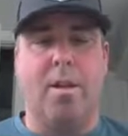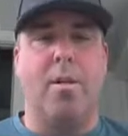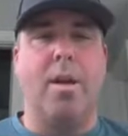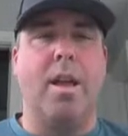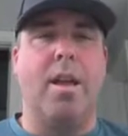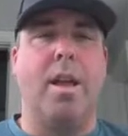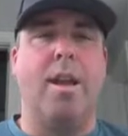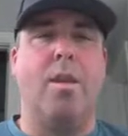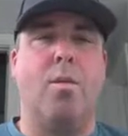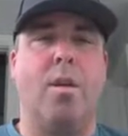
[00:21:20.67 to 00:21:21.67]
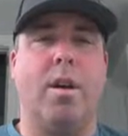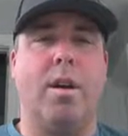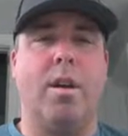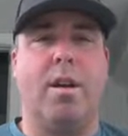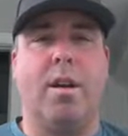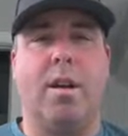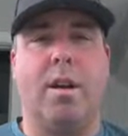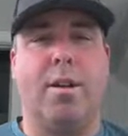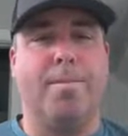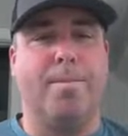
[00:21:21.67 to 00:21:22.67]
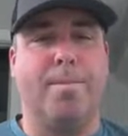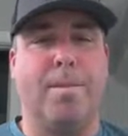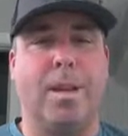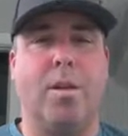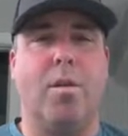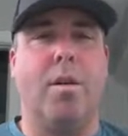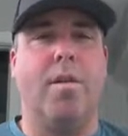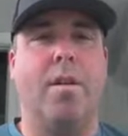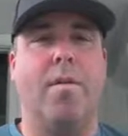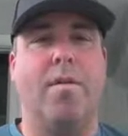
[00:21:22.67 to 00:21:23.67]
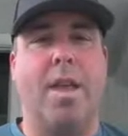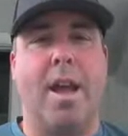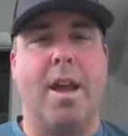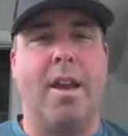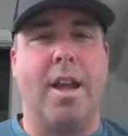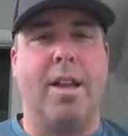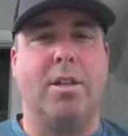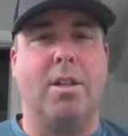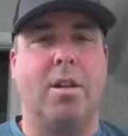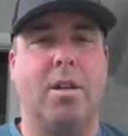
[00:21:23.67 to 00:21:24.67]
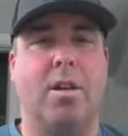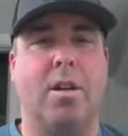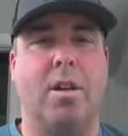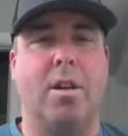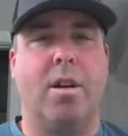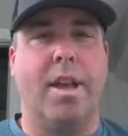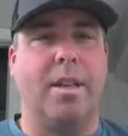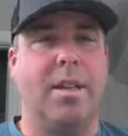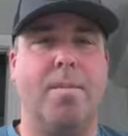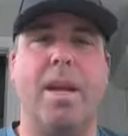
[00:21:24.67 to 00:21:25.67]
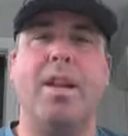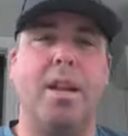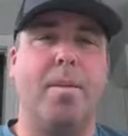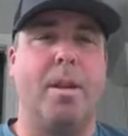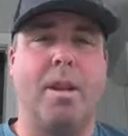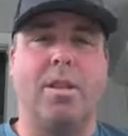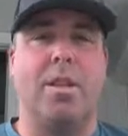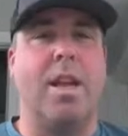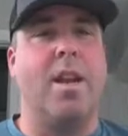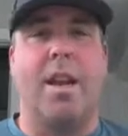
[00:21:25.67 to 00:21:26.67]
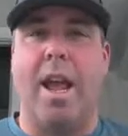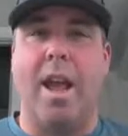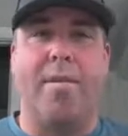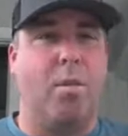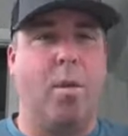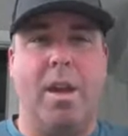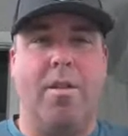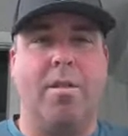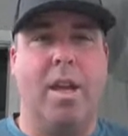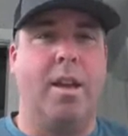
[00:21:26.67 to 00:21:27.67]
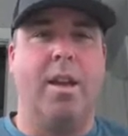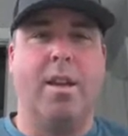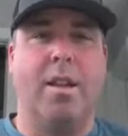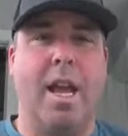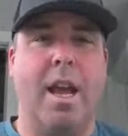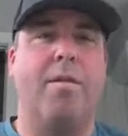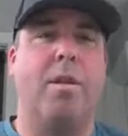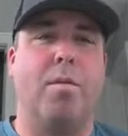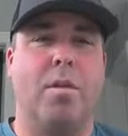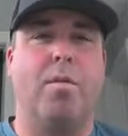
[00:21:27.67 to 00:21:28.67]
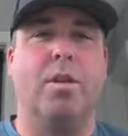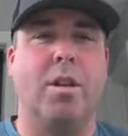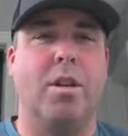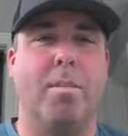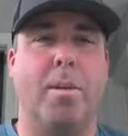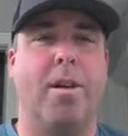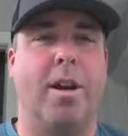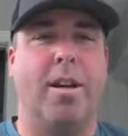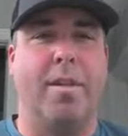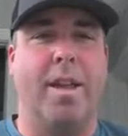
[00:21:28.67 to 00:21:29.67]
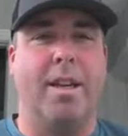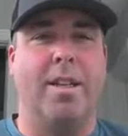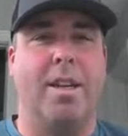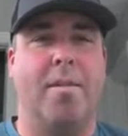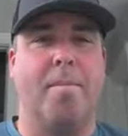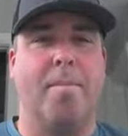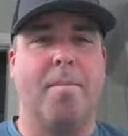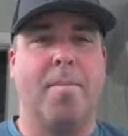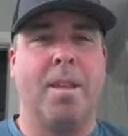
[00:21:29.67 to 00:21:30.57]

you know anyone um, you know of, of that nature on, on that team. They did it because they didn't have a weak link. Everyone was a good player on that team.